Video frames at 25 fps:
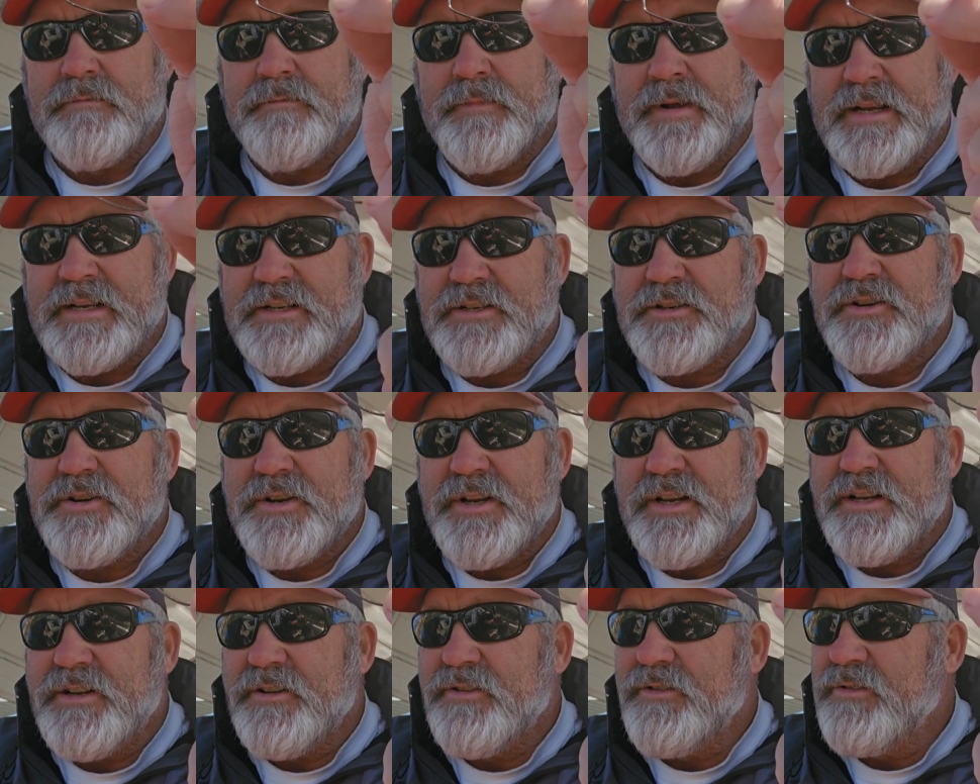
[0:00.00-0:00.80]
make sure
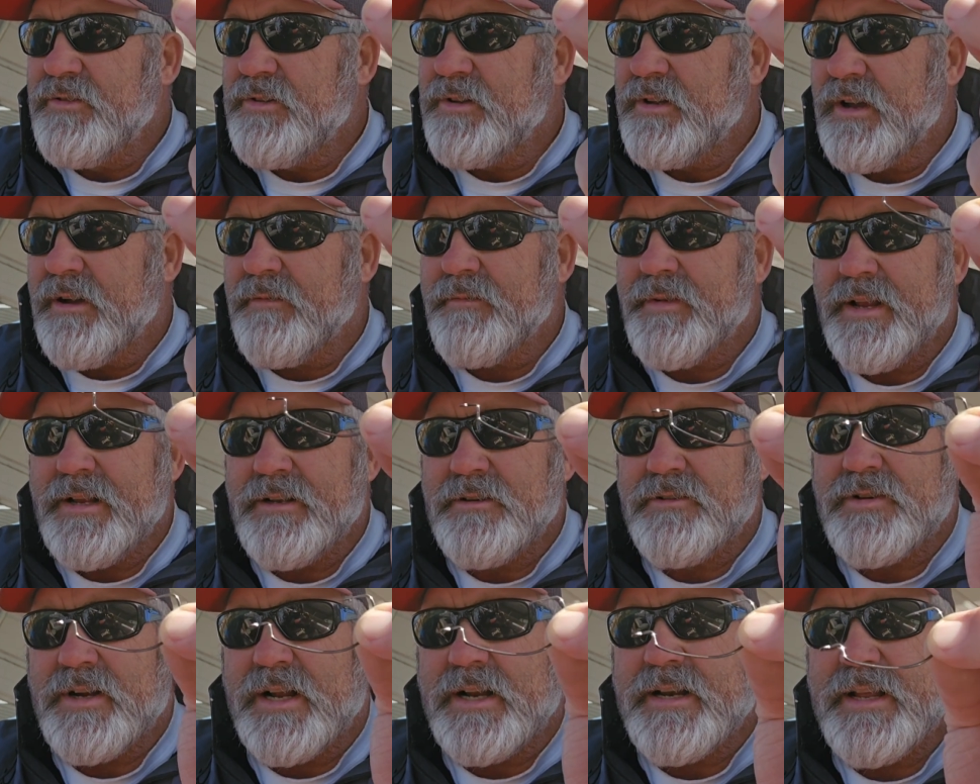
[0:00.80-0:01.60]
you
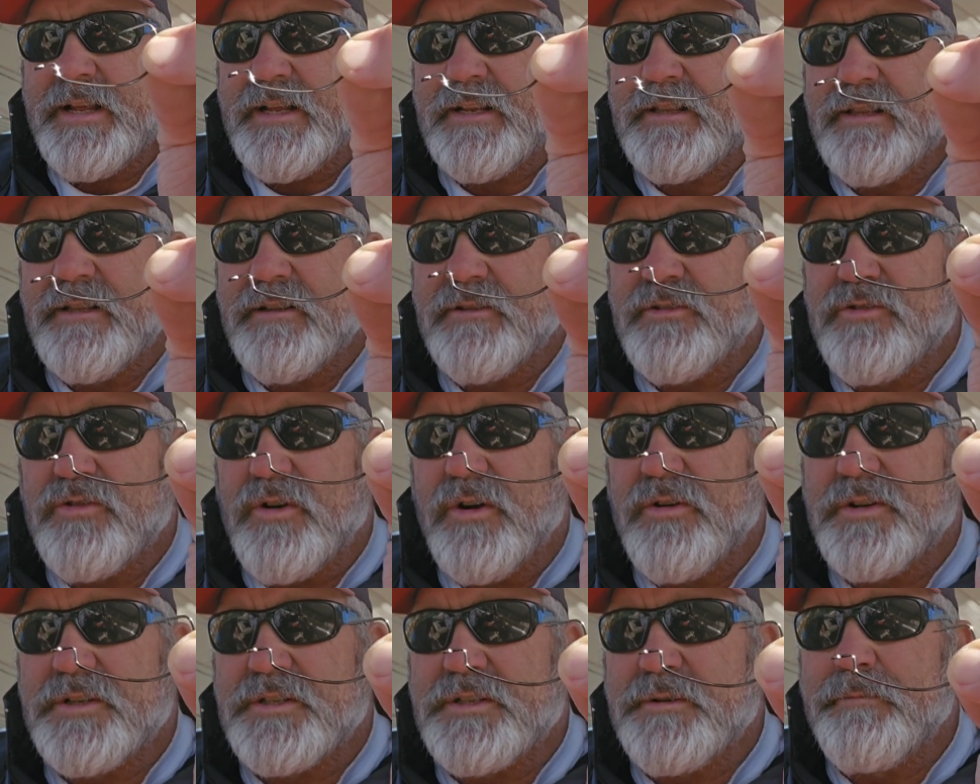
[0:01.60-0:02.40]
try to get the
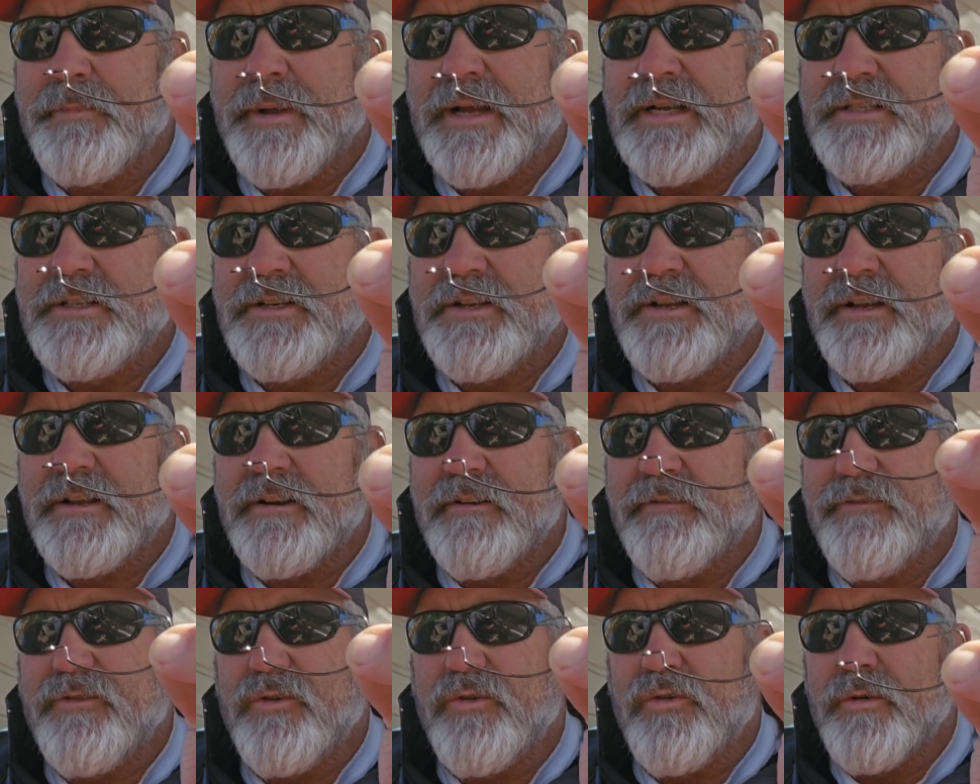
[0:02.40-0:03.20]
strongest and best you
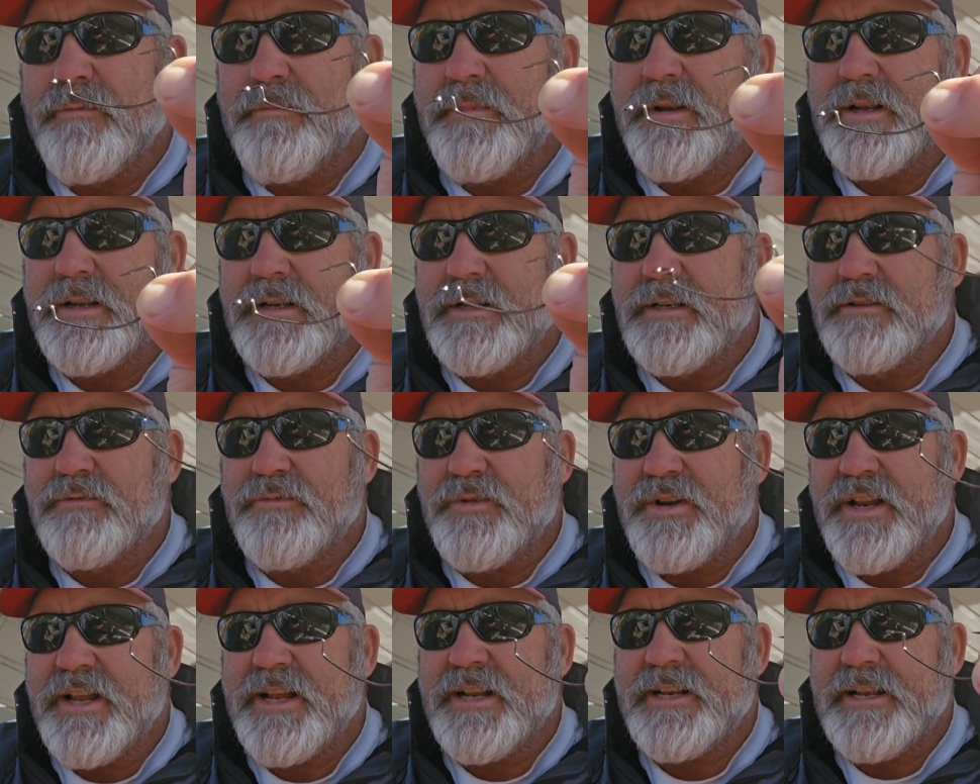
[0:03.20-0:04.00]
can afford, because
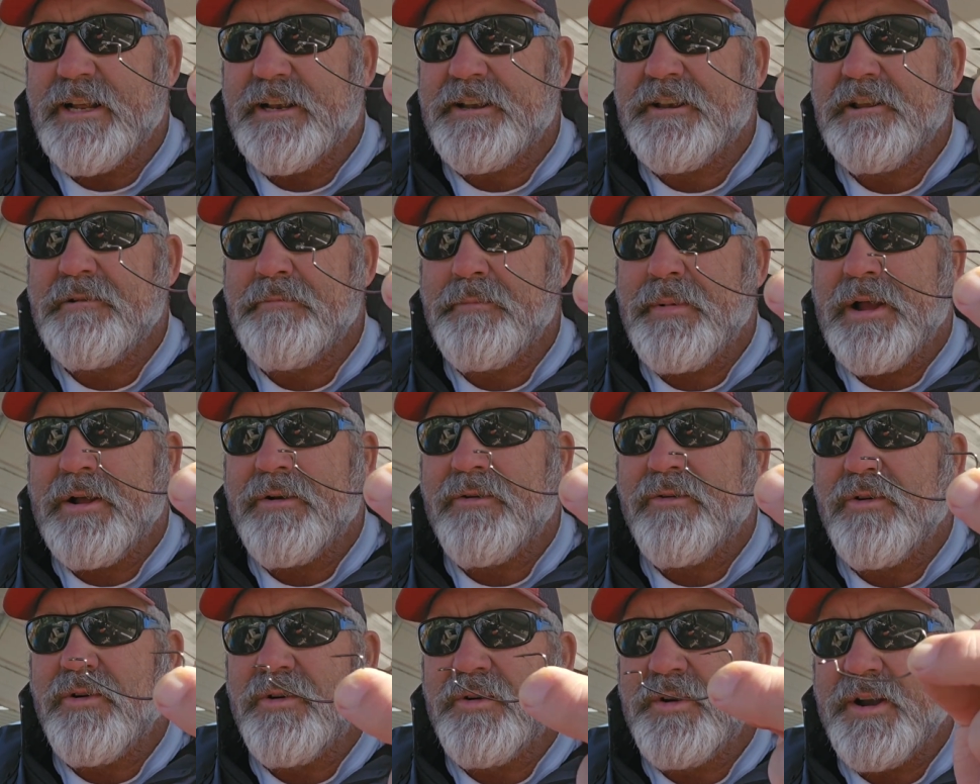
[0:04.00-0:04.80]
when you get that
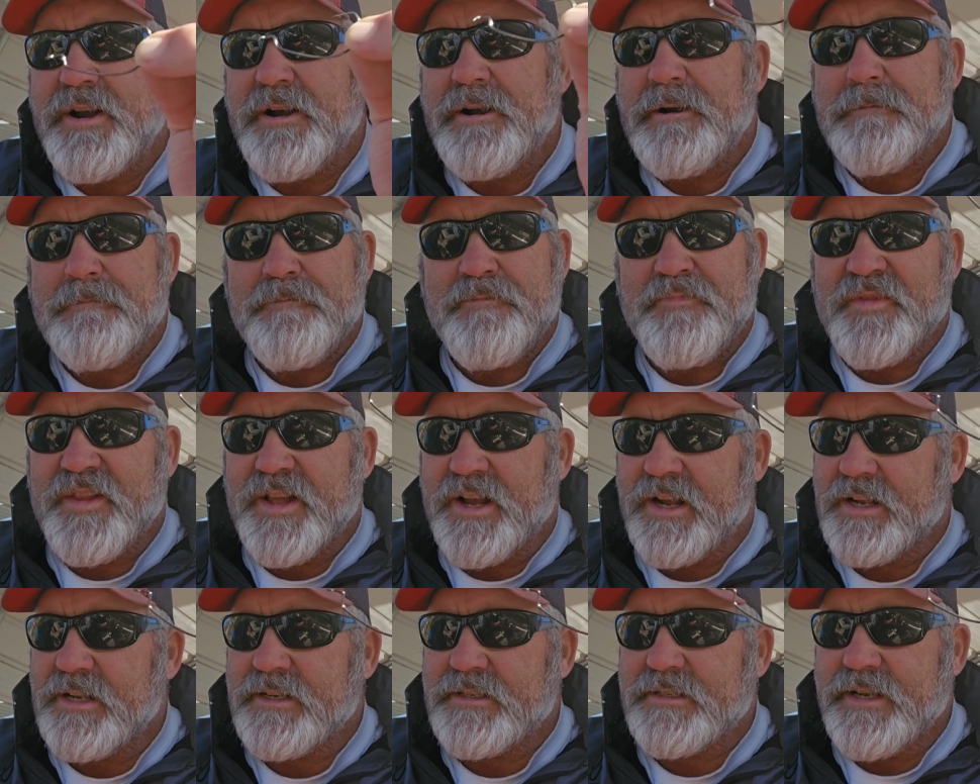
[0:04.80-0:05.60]
10-pounder on there,
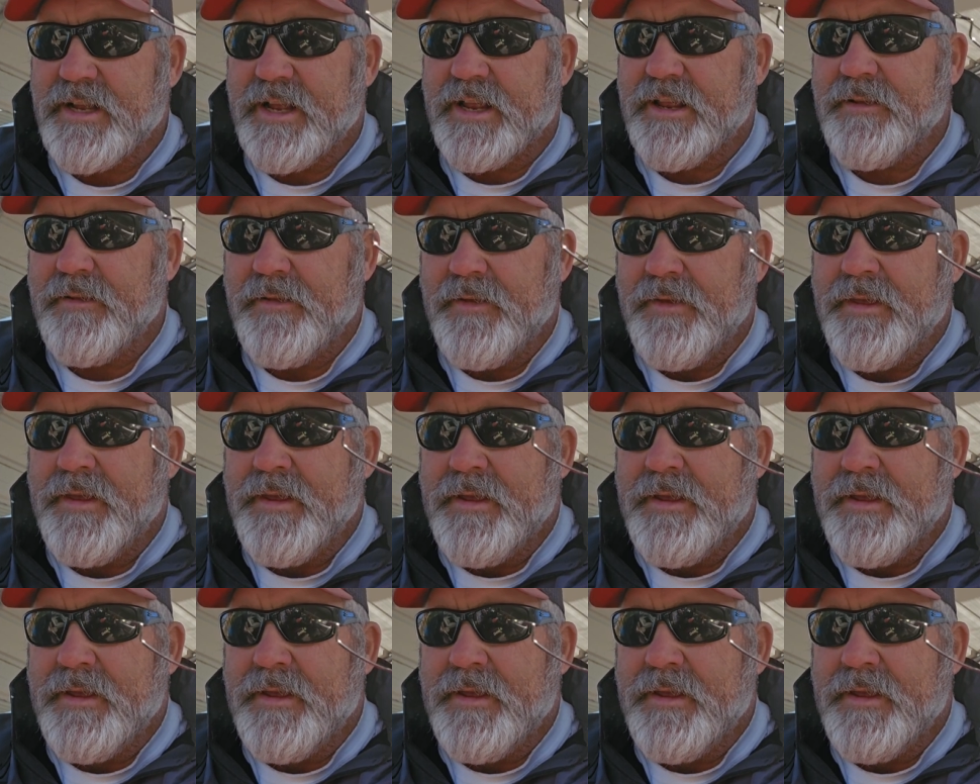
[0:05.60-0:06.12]
like I say,